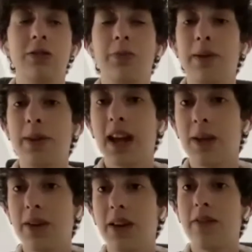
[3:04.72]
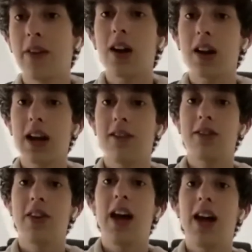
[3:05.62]
maybe get a bit of luck here
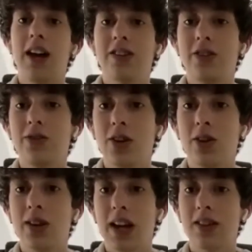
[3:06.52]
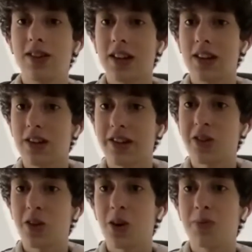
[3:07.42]
and there, as you do against England's
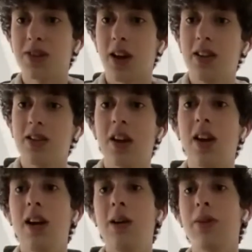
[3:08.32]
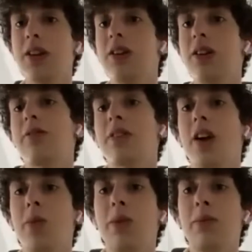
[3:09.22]
top sides. But you never know,
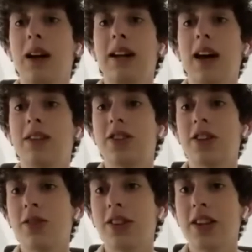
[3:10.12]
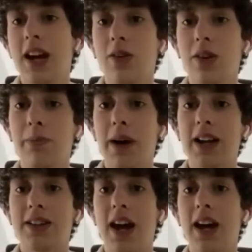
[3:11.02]
we might catch Chelsea out on a bad
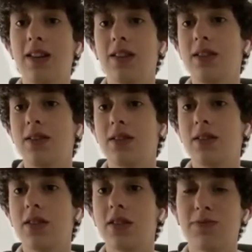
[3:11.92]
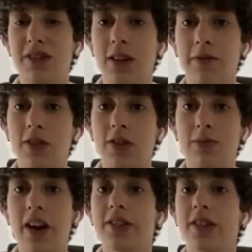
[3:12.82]
day and spring a few
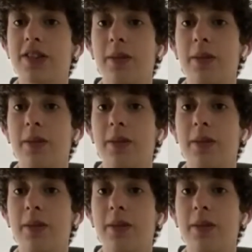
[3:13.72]
surprises.